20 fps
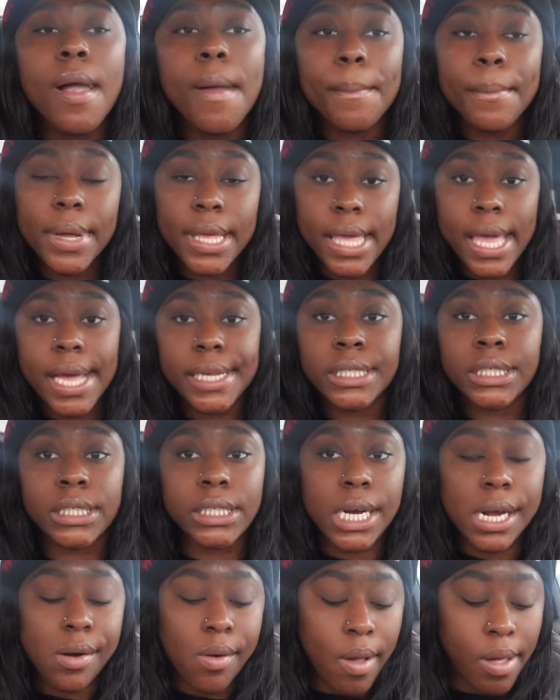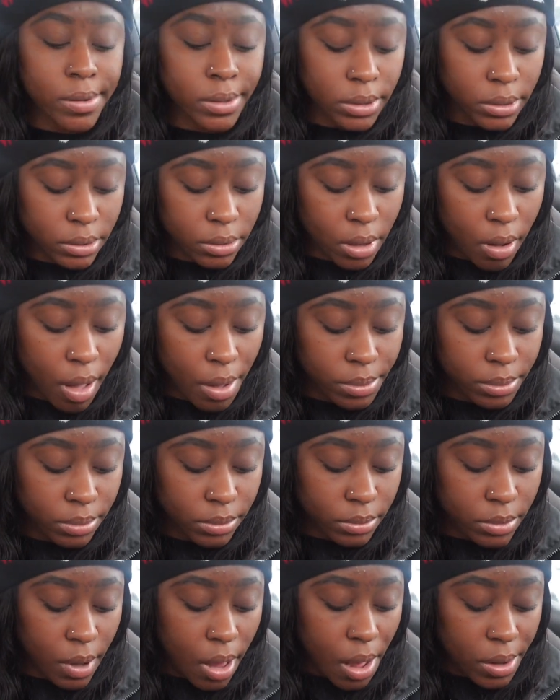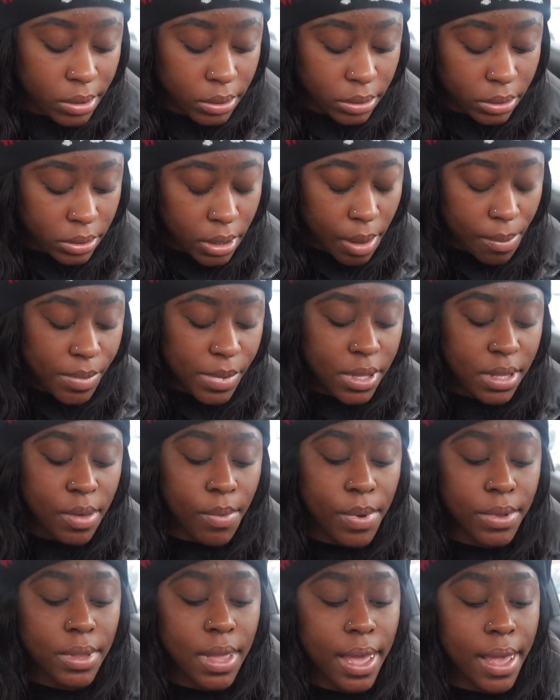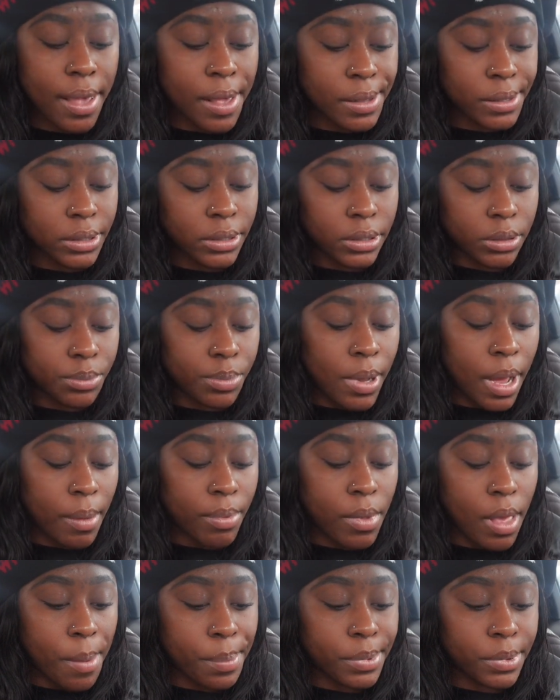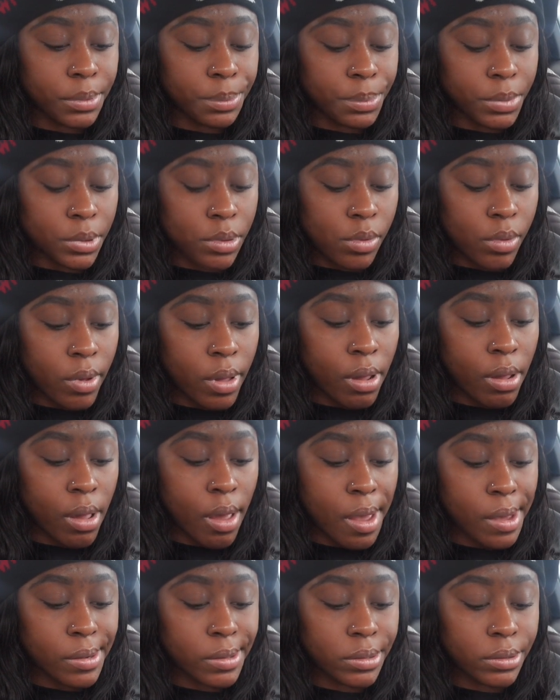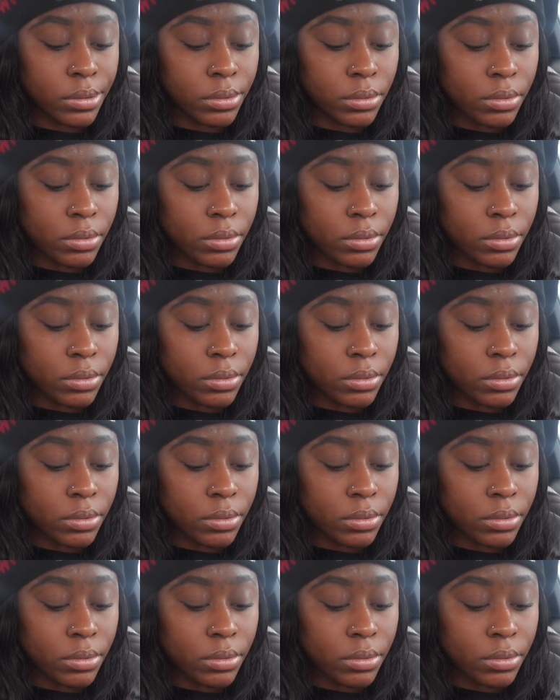But yes, y'all. Let me see what they done popped up on here.